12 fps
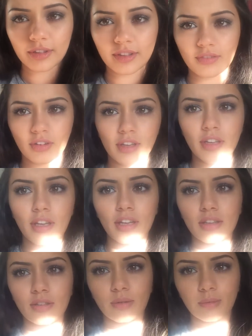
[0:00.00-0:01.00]
Let's see if I can
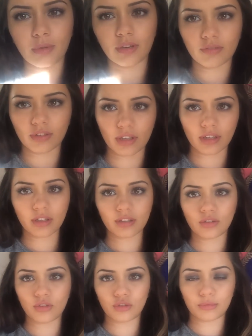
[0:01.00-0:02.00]
get to a bit of a
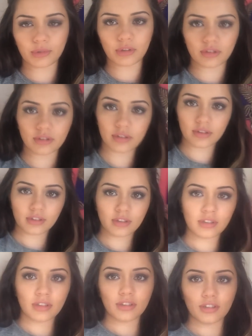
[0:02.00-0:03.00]
normal
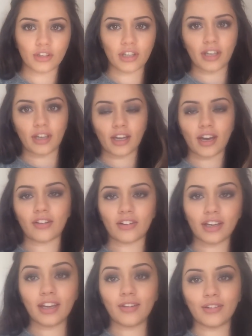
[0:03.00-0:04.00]
looking
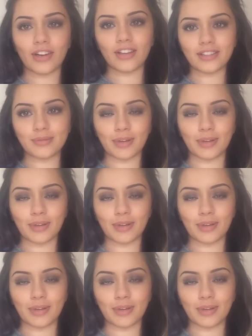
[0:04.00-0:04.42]
area. Here we go, this is